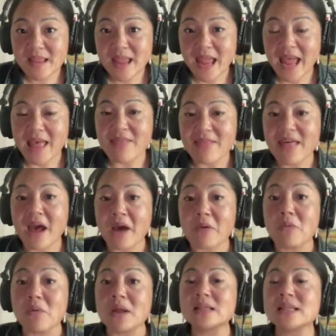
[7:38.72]
And that
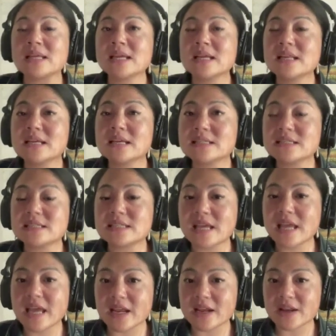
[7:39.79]
willingness to
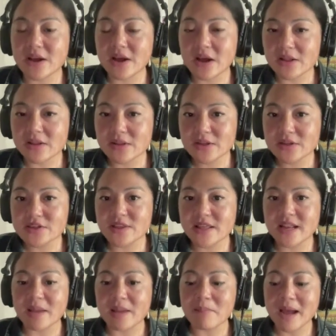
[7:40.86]
acknowledge that
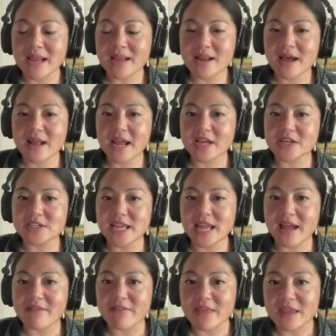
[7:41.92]
I might not actually
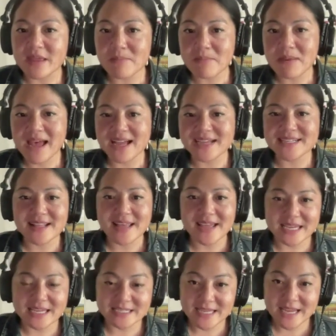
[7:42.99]
have the impact that I
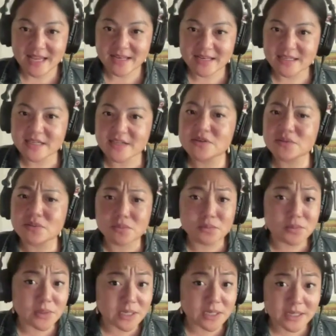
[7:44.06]
intend is
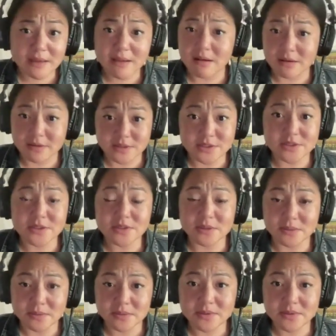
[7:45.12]
really hard to do.